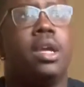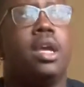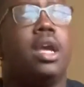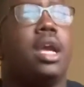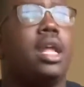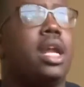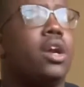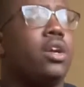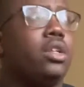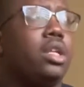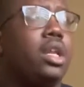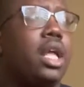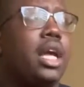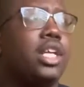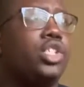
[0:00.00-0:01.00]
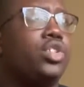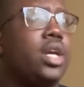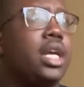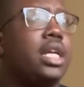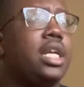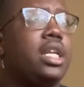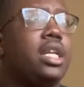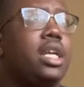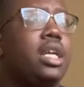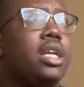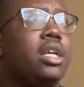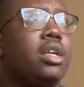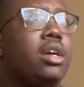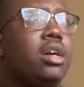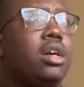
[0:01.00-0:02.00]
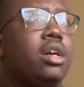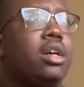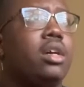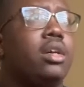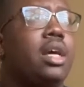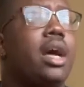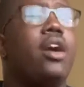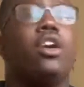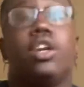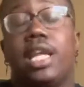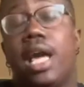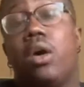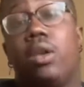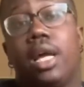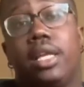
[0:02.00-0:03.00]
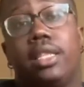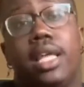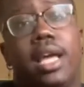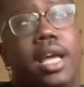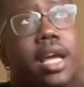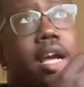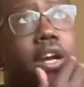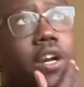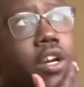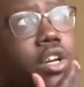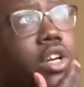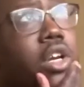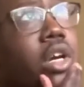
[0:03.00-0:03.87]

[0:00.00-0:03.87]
and I heard the last track he did. I heard Down Like That. I heard,